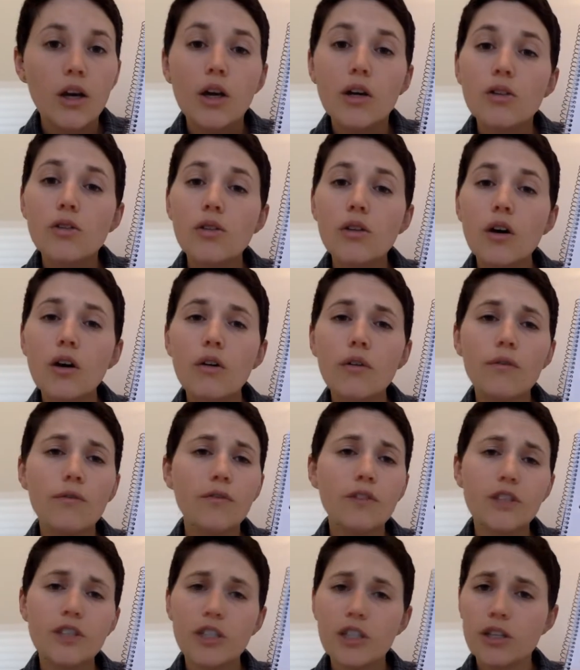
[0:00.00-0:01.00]
So
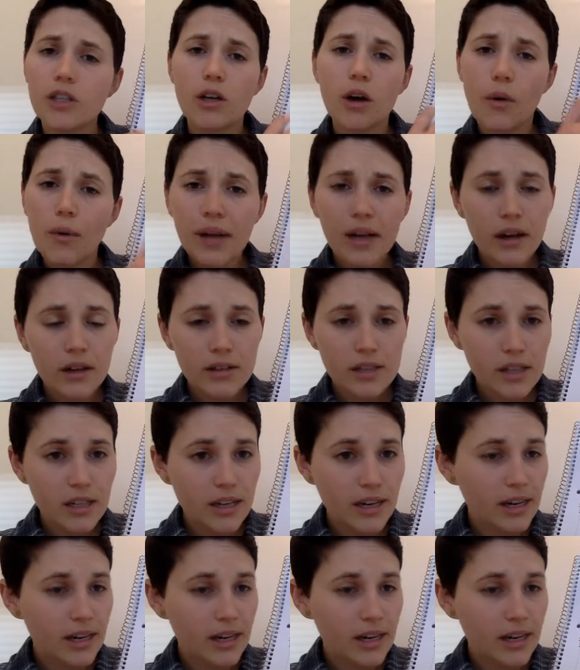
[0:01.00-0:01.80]
for just going on to the